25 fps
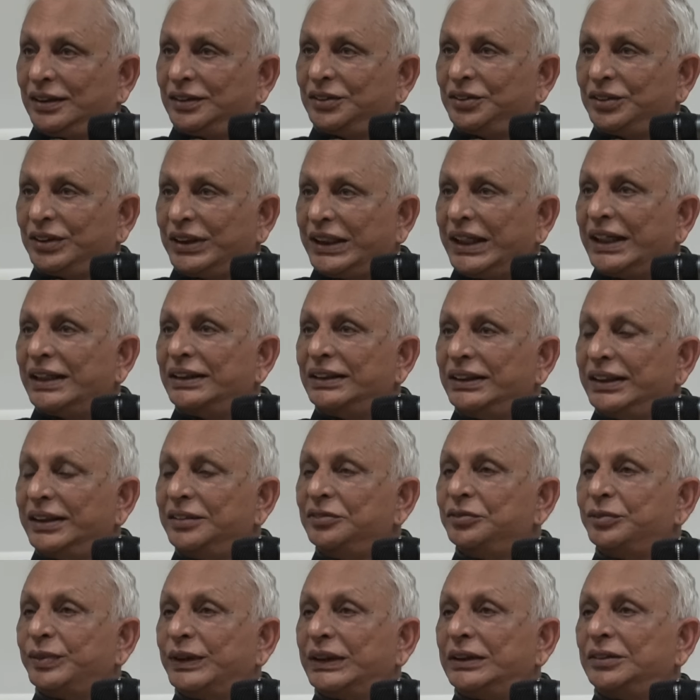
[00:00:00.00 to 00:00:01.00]
you can
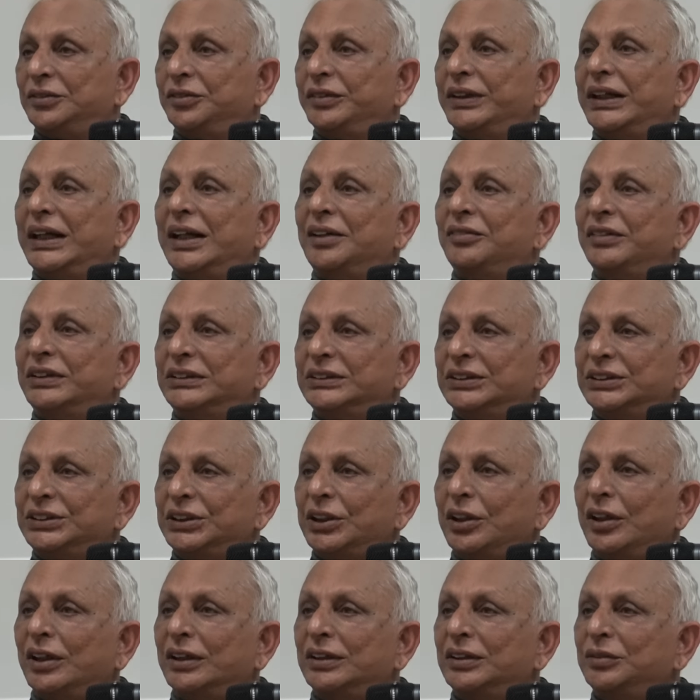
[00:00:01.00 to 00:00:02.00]
leave, but we have a
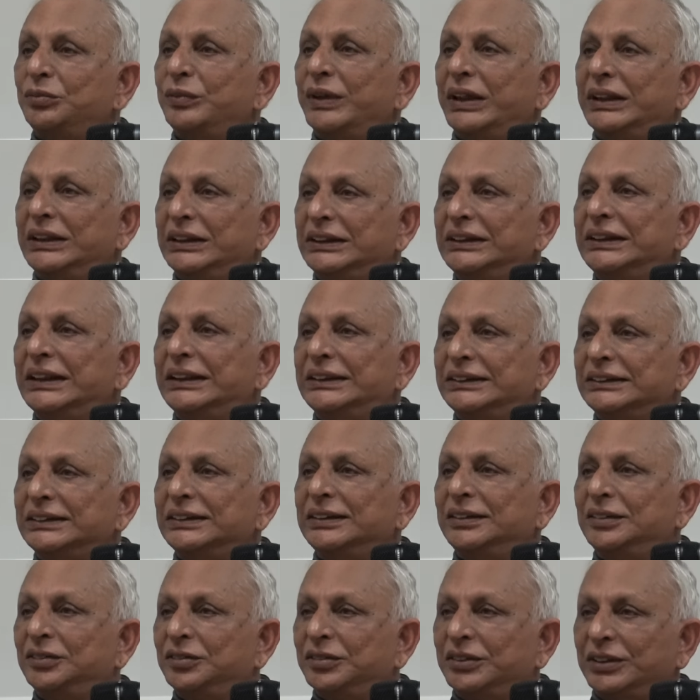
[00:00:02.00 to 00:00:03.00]
short
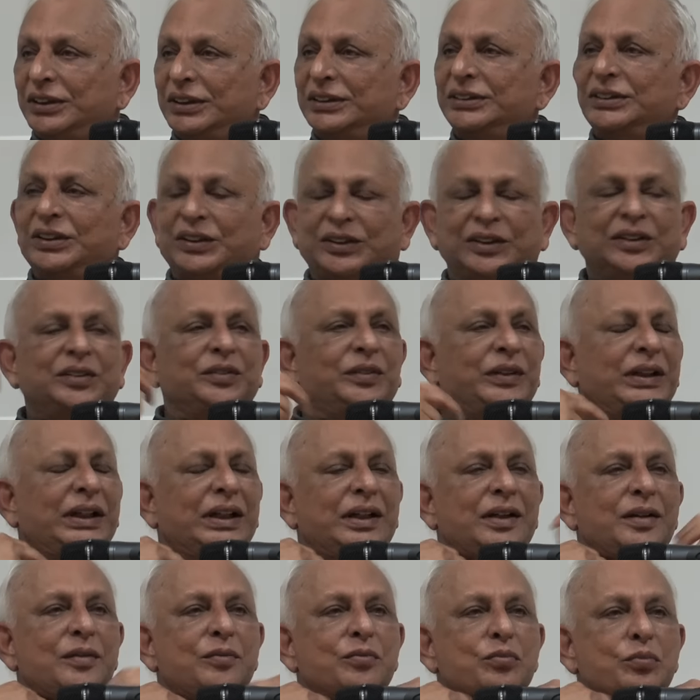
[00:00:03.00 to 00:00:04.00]
meditation for the short
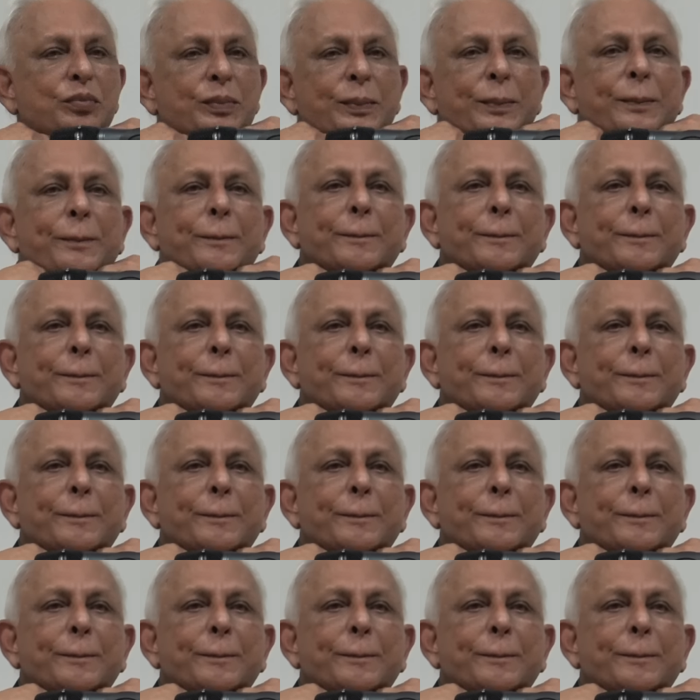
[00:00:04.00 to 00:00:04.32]
mind.